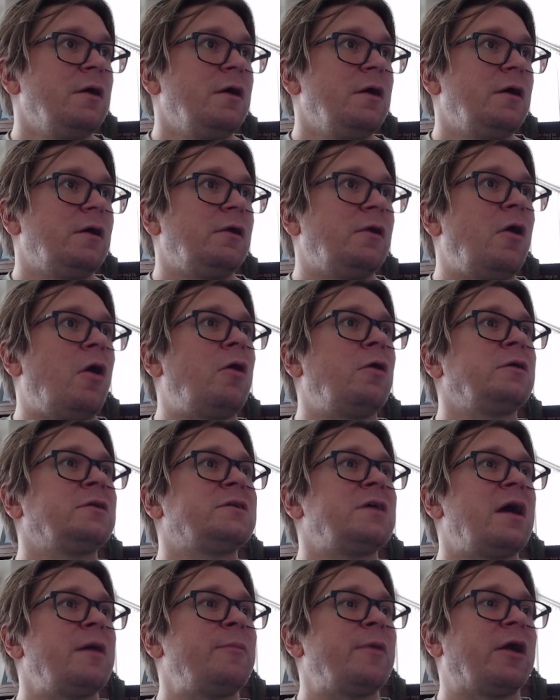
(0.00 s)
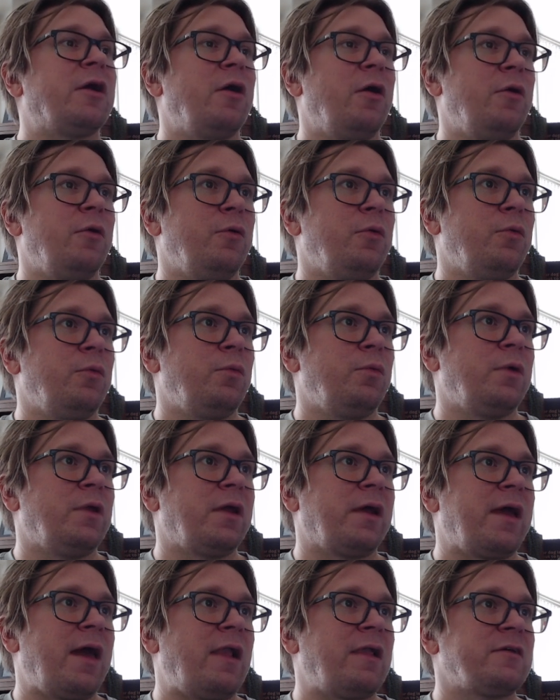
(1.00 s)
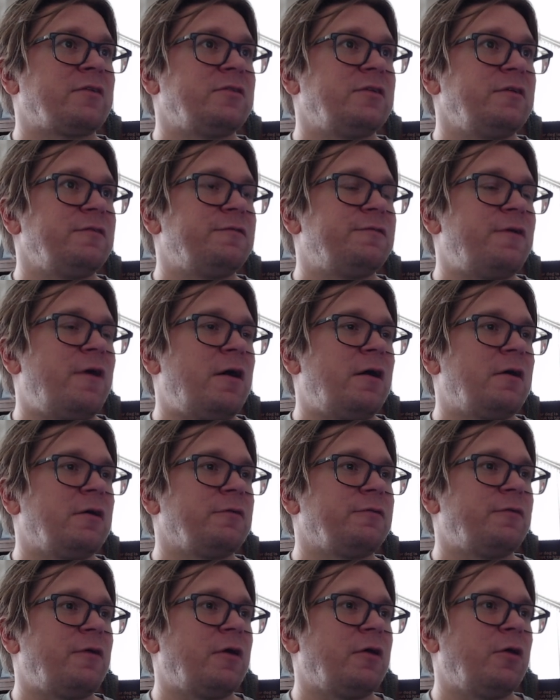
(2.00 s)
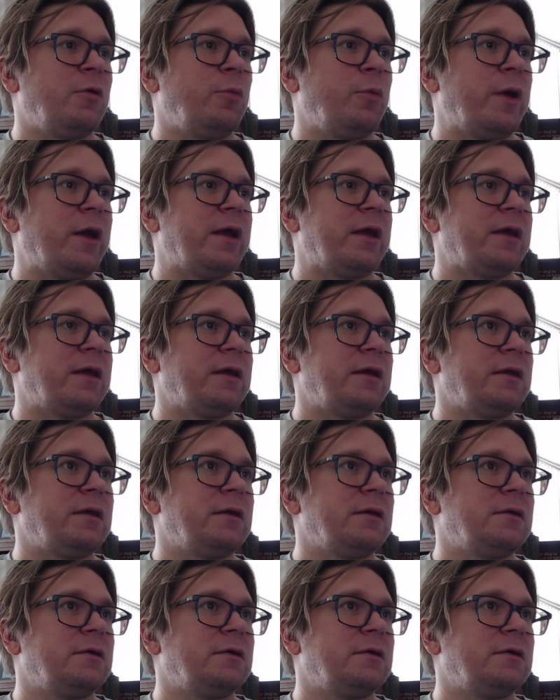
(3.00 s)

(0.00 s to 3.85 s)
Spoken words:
Long time ago, in a galaxy far, far away.